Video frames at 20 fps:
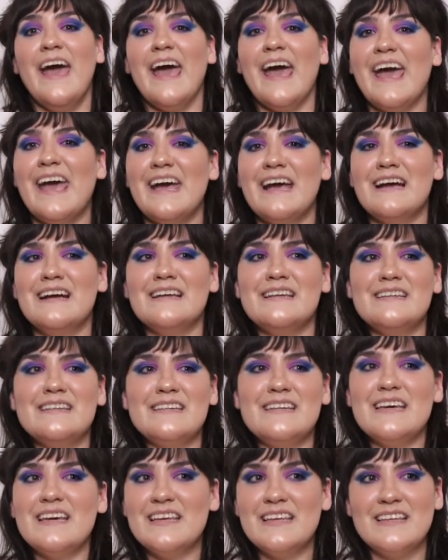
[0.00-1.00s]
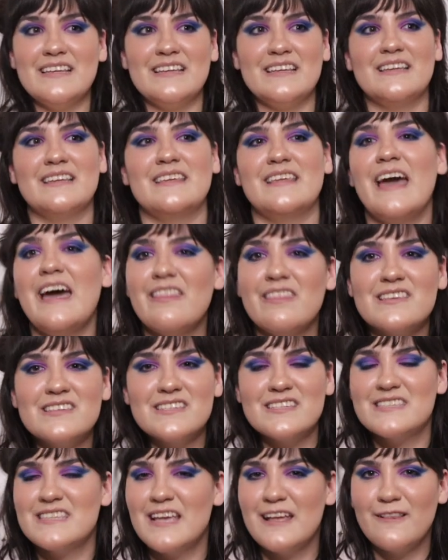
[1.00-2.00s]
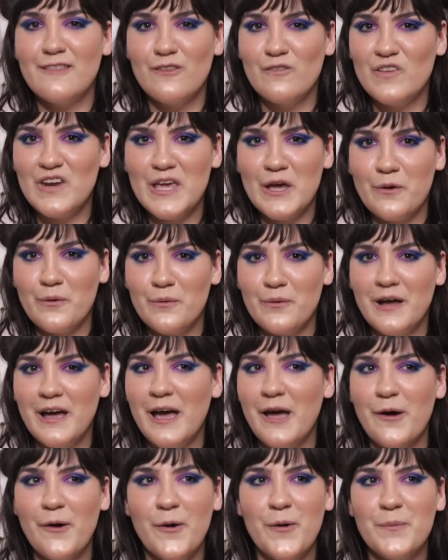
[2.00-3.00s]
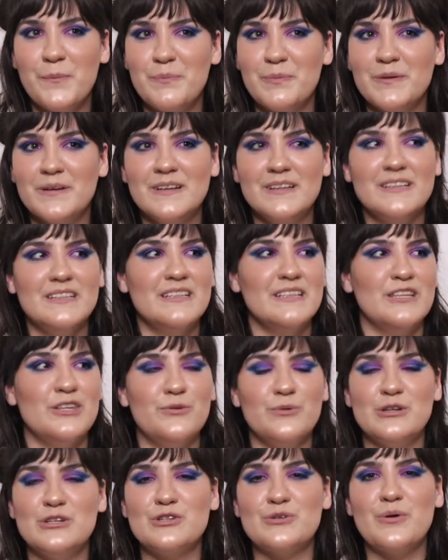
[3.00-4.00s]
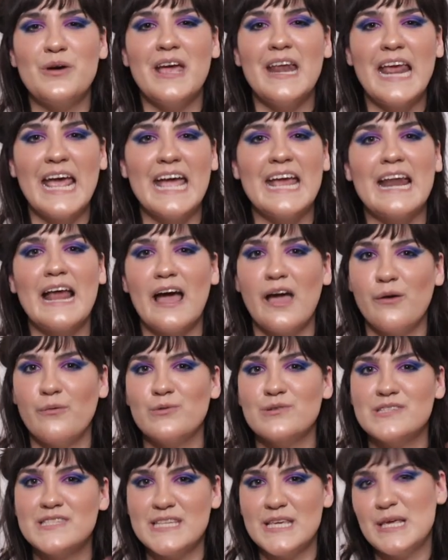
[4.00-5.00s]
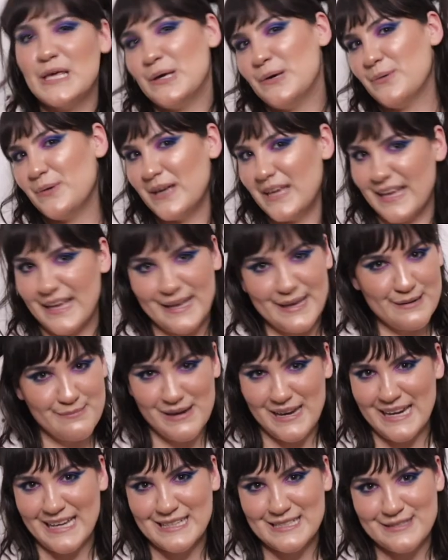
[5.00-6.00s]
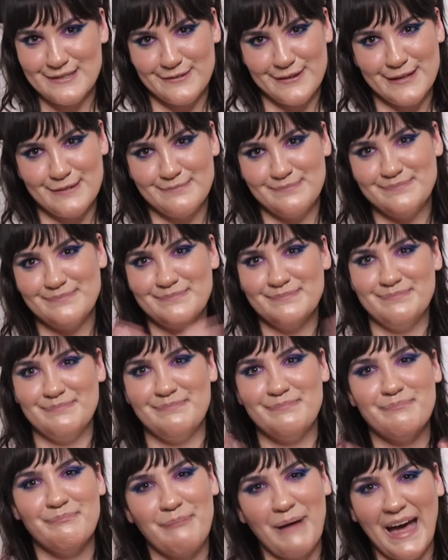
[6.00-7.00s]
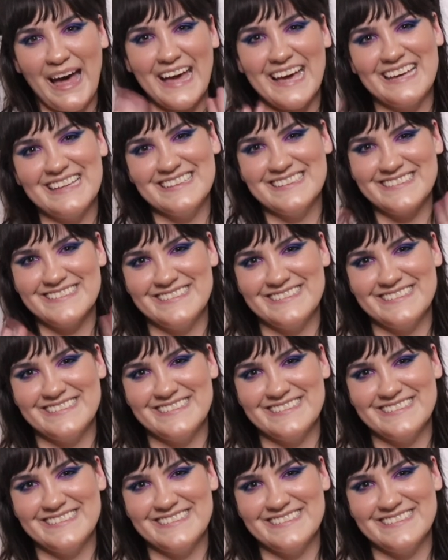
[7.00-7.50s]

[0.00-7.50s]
And yeah, this is the end of the video. I hope you enjoyed, and I will see you in my next one. Bye!